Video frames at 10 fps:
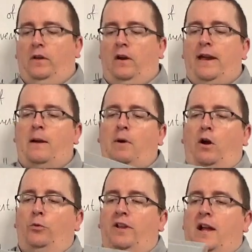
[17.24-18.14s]
I am
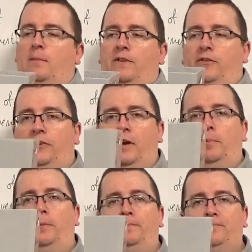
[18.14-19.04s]
holding up this
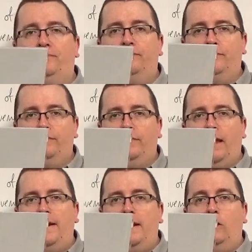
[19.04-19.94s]
tub
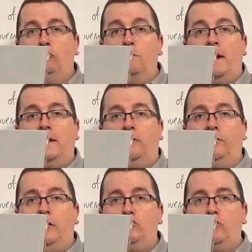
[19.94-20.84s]
and it is remaining
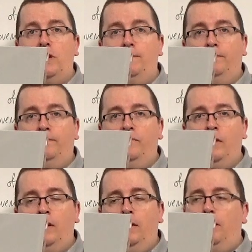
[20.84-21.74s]
stationary.
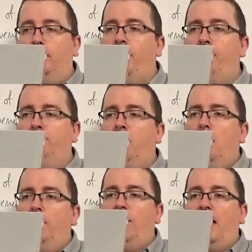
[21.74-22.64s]
Okay,
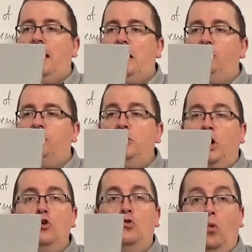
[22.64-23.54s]
there is
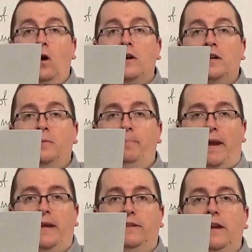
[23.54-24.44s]
no work
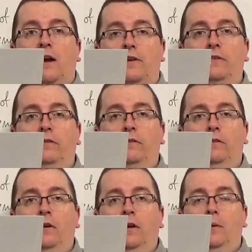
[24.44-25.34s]
being done
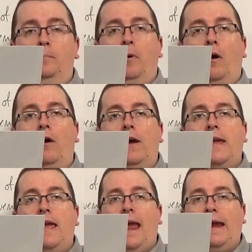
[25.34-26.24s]

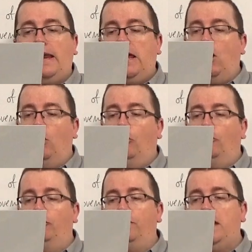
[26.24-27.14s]
by any
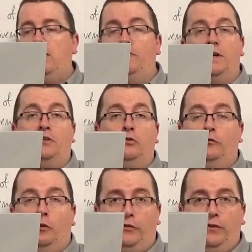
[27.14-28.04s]
of the vertical
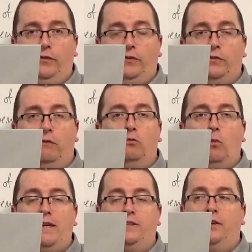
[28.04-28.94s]
forces, so the
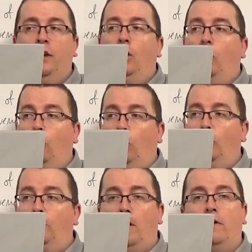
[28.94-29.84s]
weight,
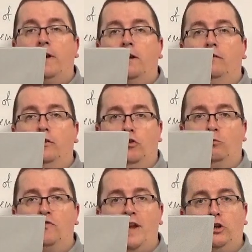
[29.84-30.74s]
or by the
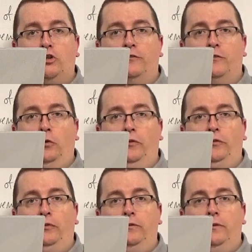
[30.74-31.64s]
normal reaction
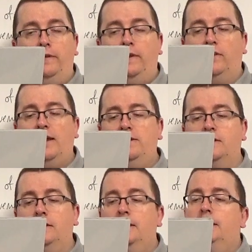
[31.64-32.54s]
force in this case,